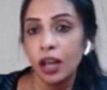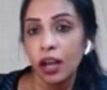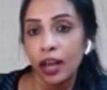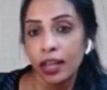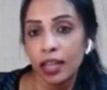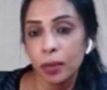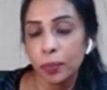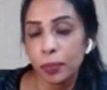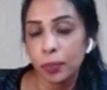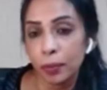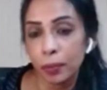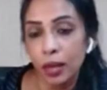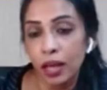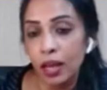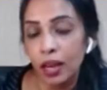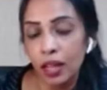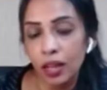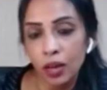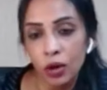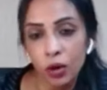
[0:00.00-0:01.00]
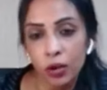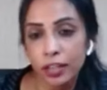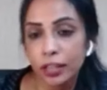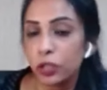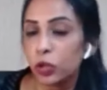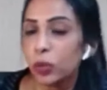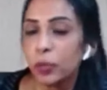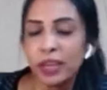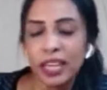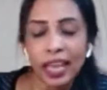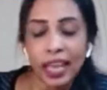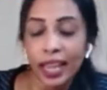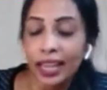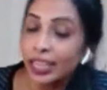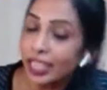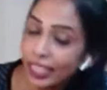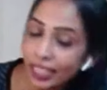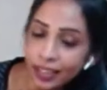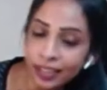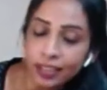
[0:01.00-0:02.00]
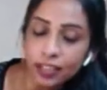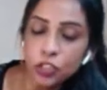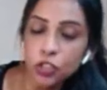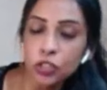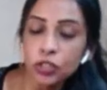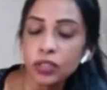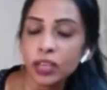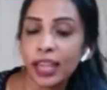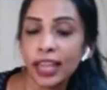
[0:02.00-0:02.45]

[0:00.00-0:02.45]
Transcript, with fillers: Ayyappa Mala, or it could be any religion,